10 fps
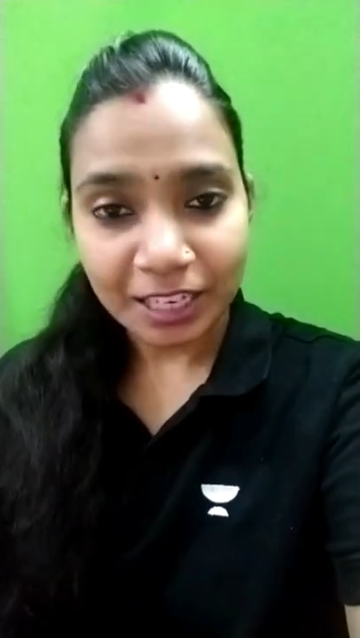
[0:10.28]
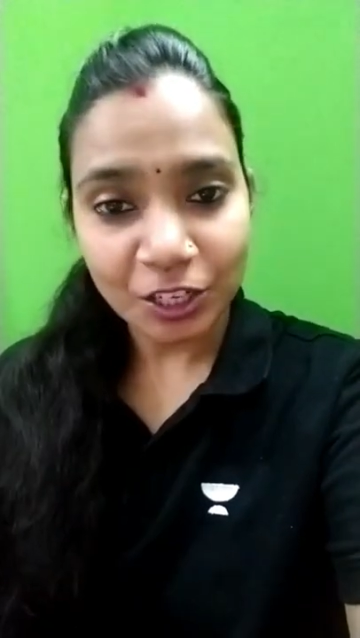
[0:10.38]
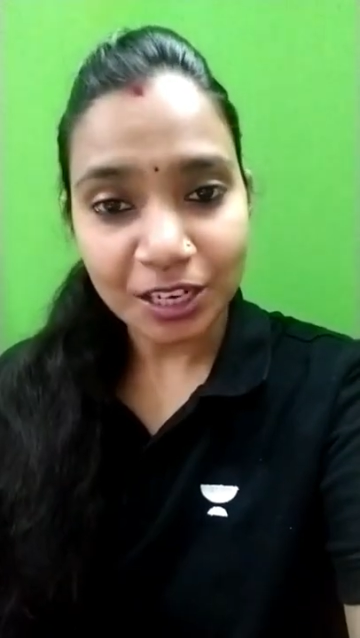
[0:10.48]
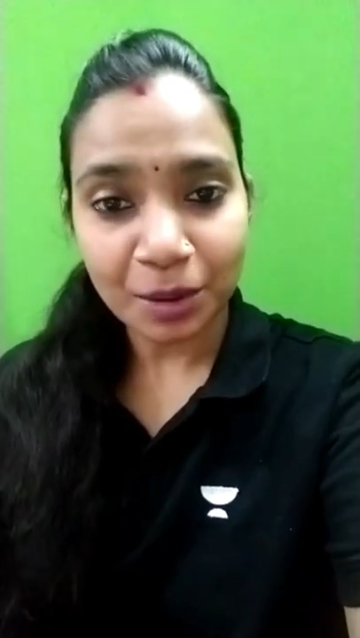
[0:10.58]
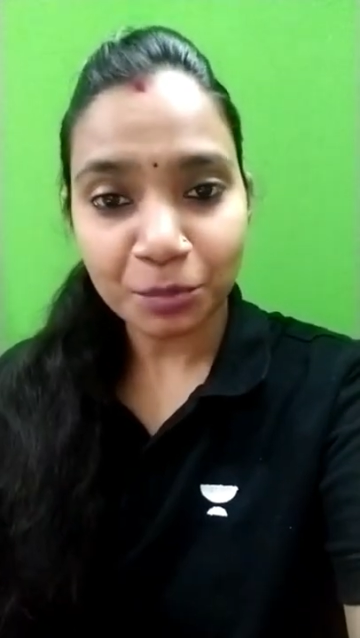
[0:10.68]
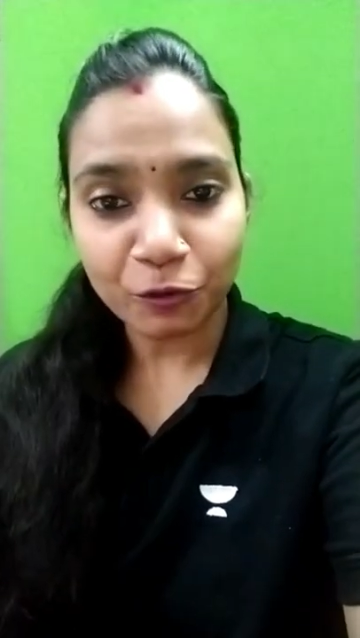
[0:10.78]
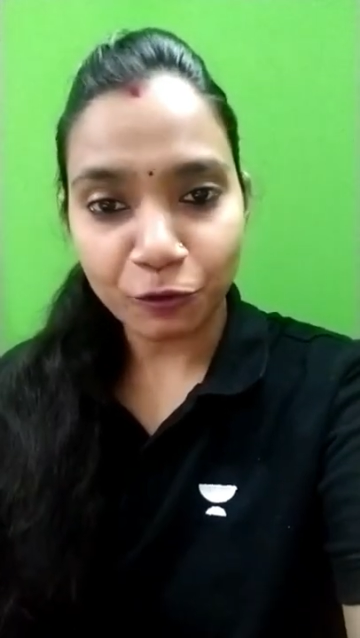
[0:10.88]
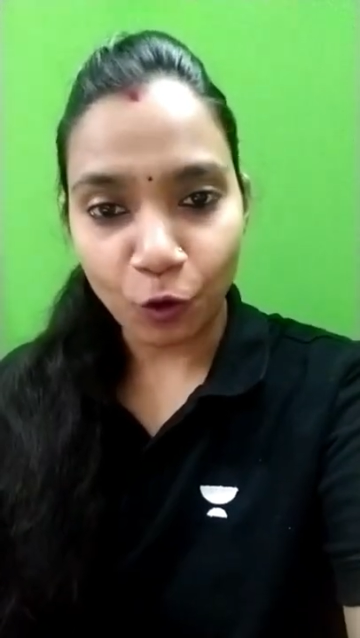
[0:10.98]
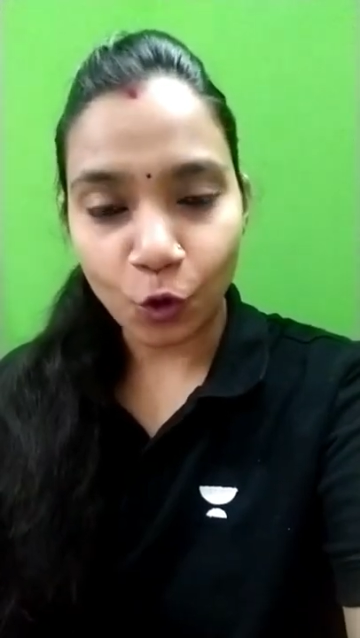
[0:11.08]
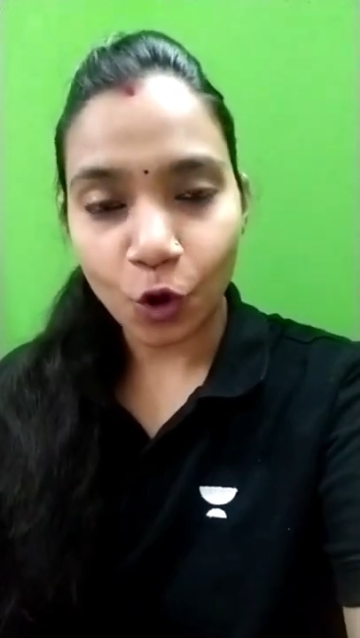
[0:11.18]
Section
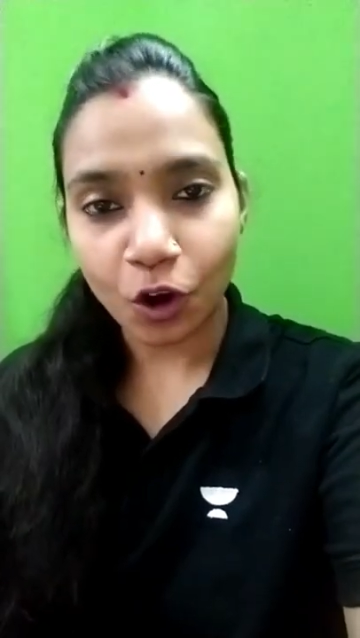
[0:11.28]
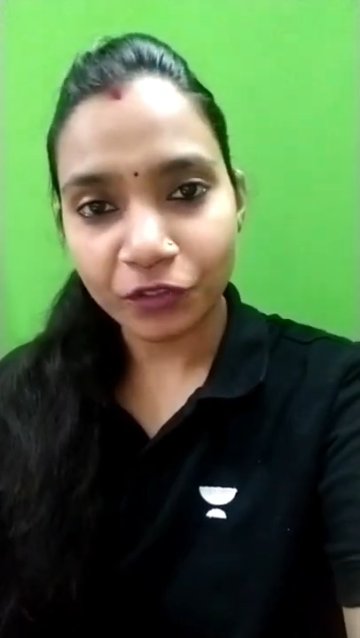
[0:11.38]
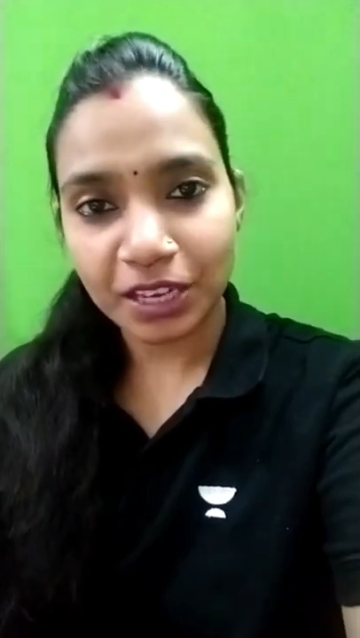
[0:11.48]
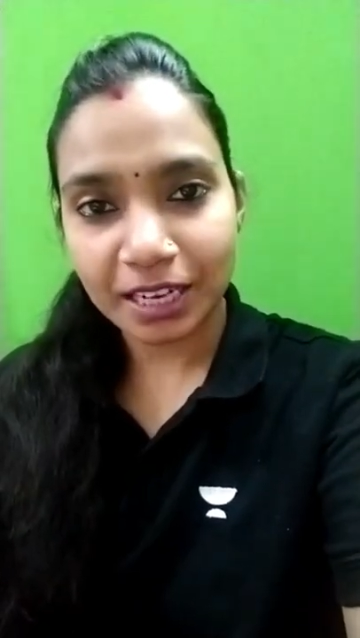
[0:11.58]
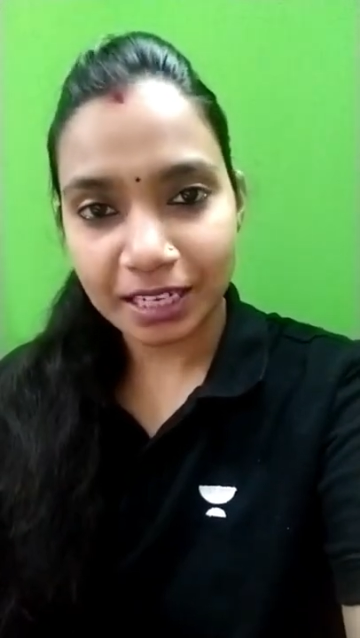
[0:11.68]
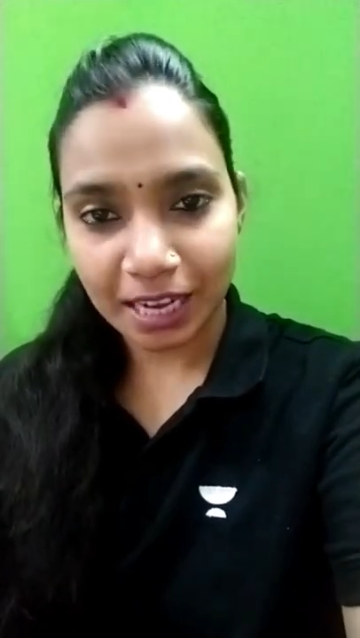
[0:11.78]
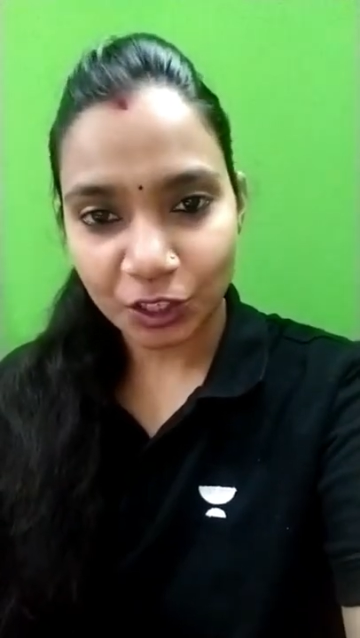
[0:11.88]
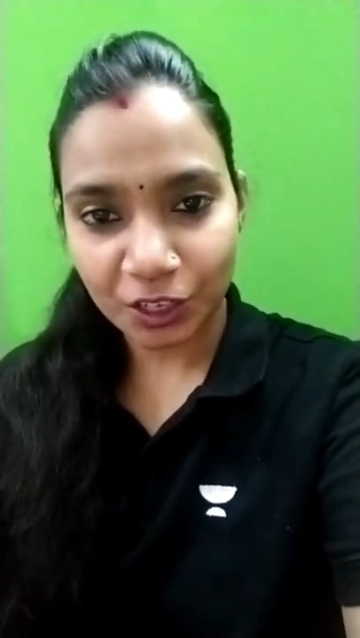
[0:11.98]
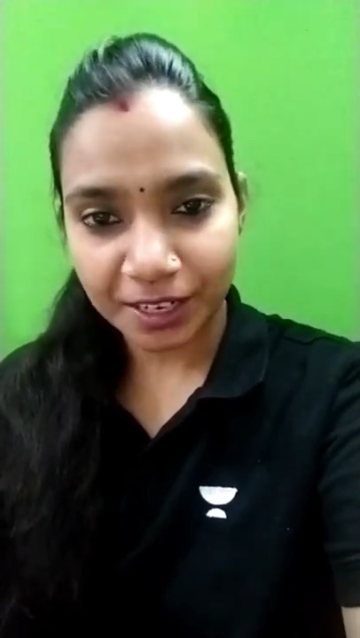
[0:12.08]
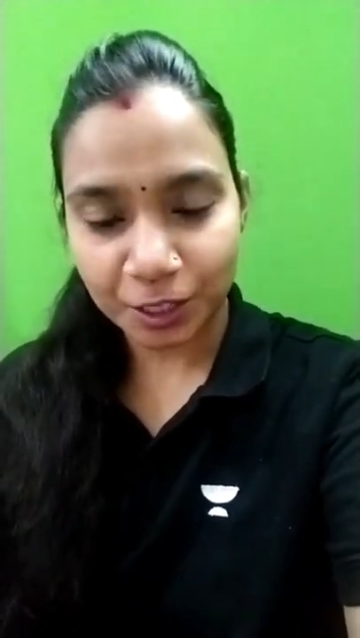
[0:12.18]
number 4 of the
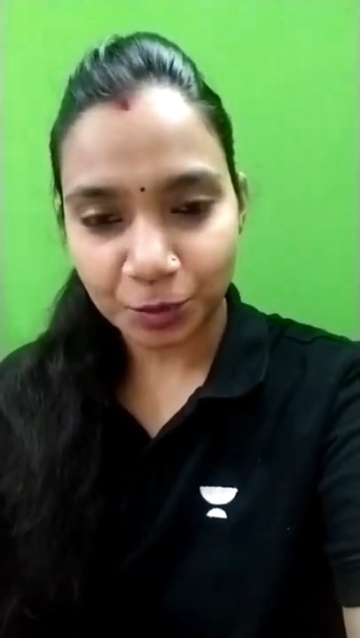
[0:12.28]
Industrial